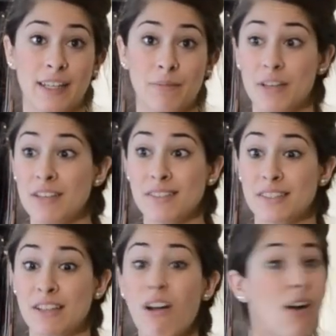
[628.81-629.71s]
Because
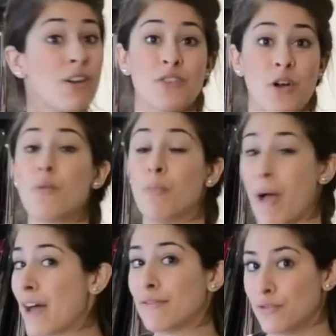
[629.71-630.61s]
there are no
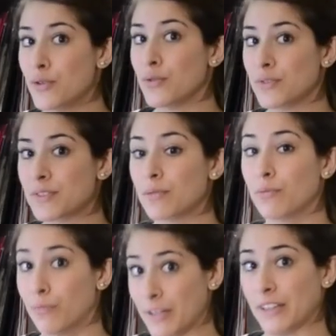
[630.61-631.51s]
bad foods,
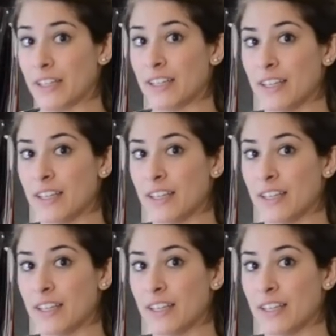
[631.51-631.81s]
really.